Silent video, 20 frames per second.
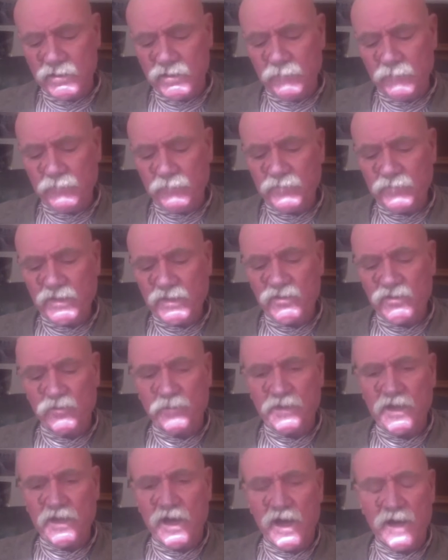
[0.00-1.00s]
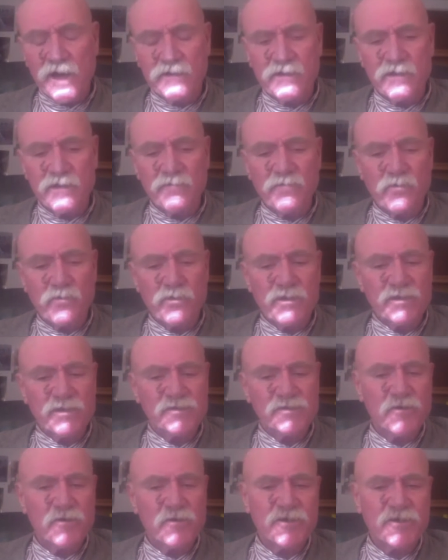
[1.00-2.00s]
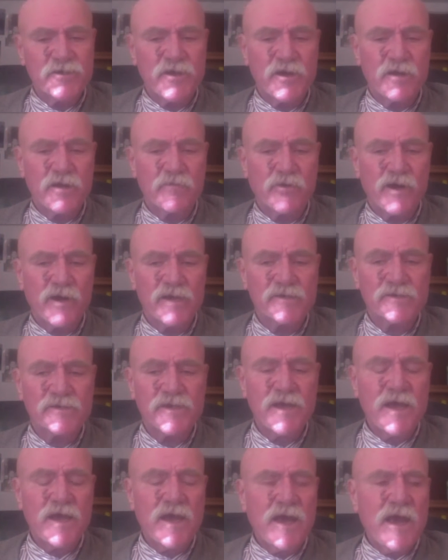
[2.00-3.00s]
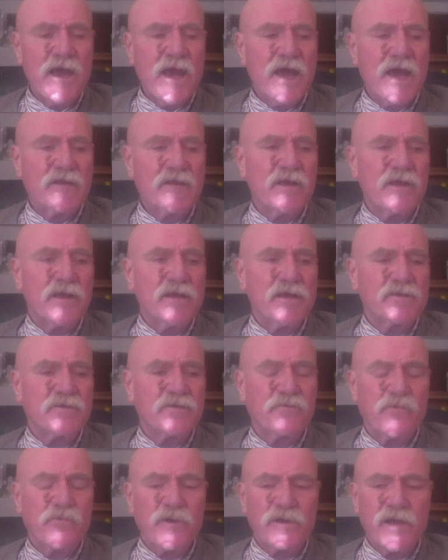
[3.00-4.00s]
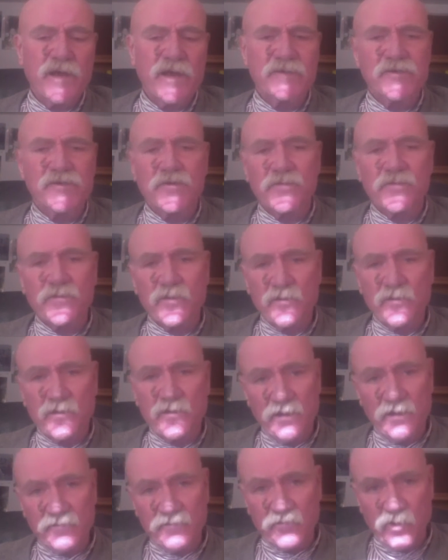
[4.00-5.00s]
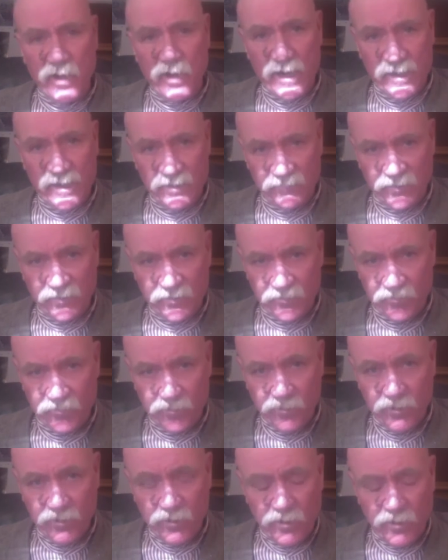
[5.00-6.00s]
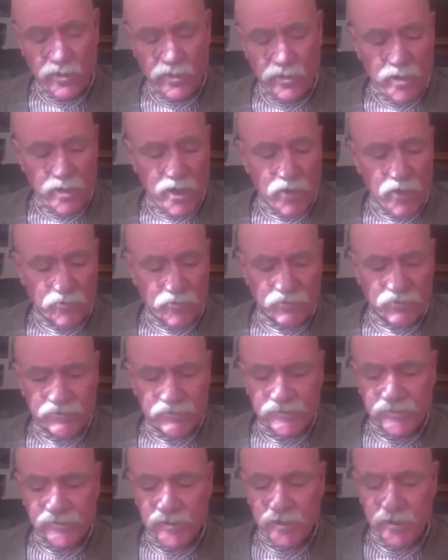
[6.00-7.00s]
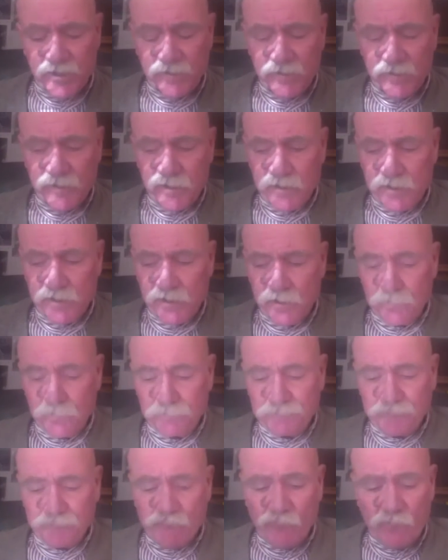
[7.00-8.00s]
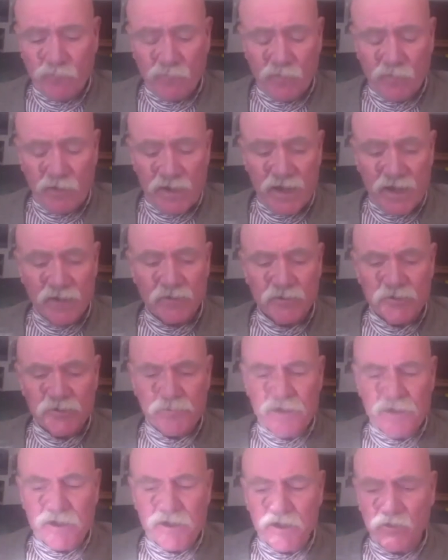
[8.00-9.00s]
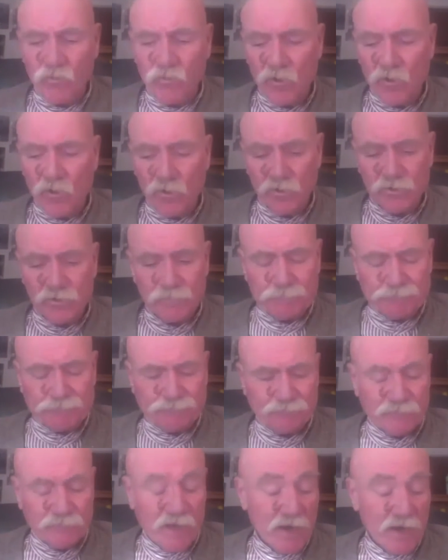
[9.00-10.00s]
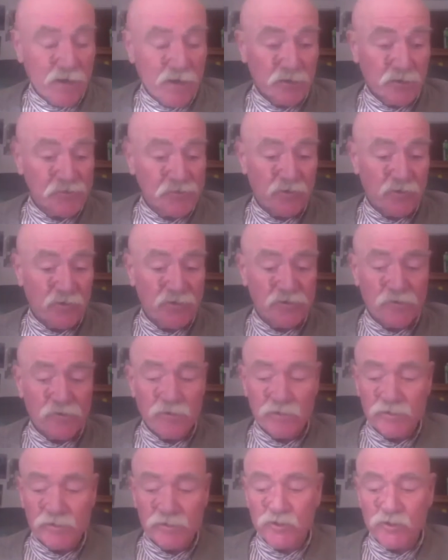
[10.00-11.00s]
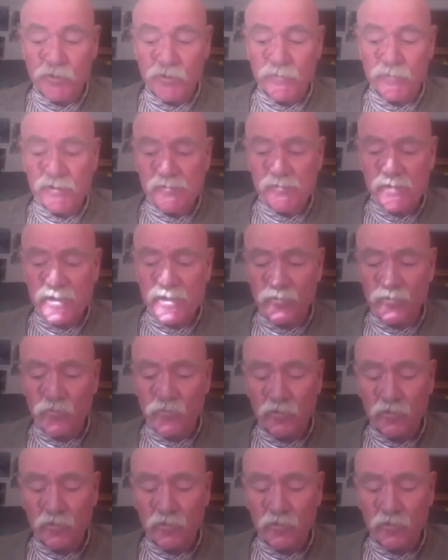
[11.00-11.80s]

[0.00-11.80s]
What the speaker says: UPI, then for the Associated Press, and then as a freelancer for a variety of other outlets in the English-speaking world, and elsewhere too, in the German-speaking world.